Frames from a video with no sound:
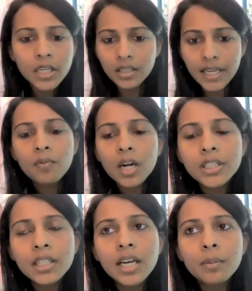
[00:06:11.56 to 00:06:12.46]
be a very
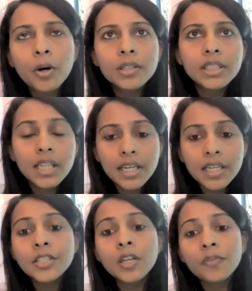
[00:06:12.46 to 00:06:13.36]
good design.
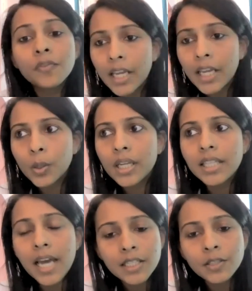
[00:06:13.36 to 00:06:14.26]
And one more thing
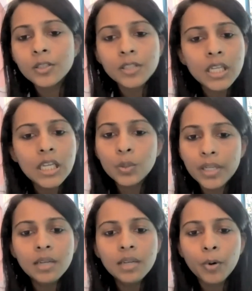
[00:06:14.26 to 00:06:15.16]
about the ridge of the
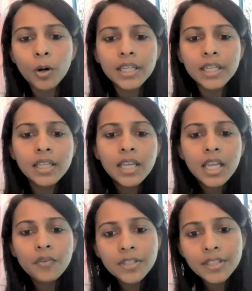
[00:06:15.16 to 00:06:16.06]
IOL, that is also
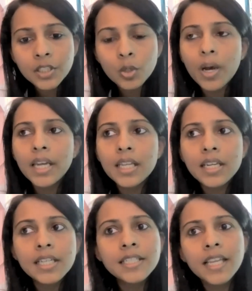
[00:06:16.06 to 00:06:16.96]
equally important.
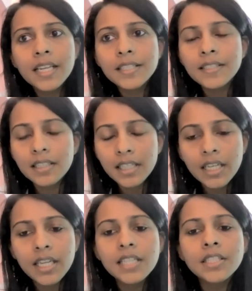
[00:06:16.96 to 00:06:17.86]
If it's a square ridge,
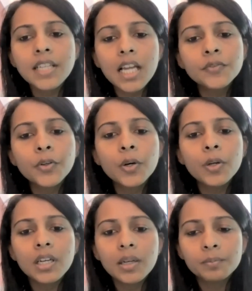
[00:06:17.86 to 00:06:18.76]
there is
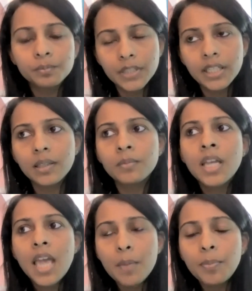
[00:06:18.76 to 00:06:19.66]
decreased chance for
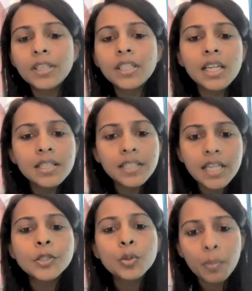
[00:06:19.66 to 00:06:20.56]
the
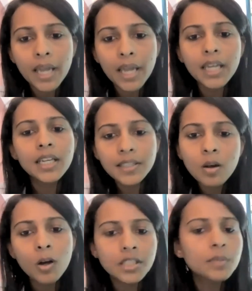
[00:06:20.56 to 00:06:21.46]
epithelial cells to
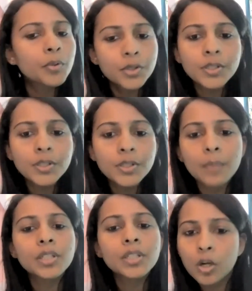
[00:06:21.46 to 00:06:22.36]
migrate and cause a
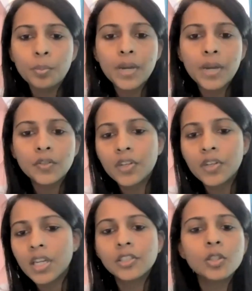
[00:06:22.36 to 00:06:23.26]
posterior capsular
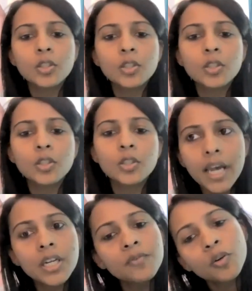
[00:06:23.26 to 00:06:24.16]
opacification. So a
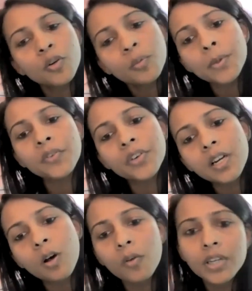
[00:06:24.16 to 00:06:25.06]
square ridge would be
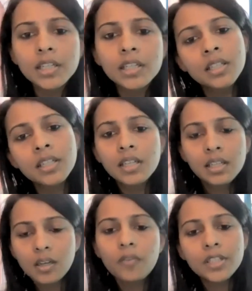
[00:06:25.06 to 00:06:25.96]
preferred over
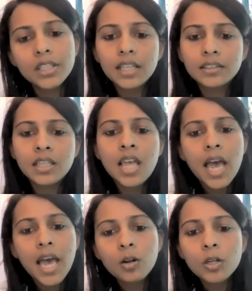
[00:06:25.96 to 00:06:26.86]
over the other.
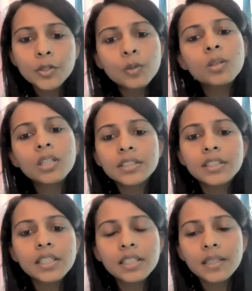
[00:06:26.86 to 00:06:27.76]
And also,
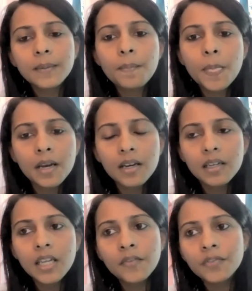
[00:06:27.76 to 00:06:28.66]
sir,
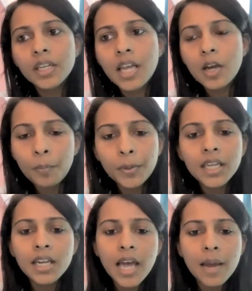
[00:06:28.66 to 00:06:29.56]
if the
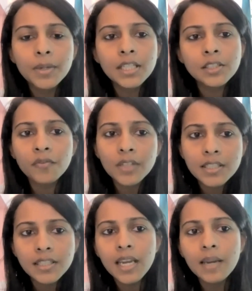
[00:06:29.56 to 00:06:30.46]
optic and haptic is of
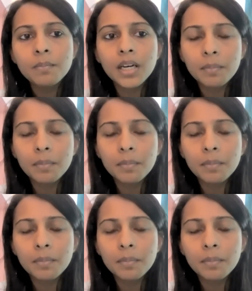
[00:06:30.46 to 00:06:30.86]
the same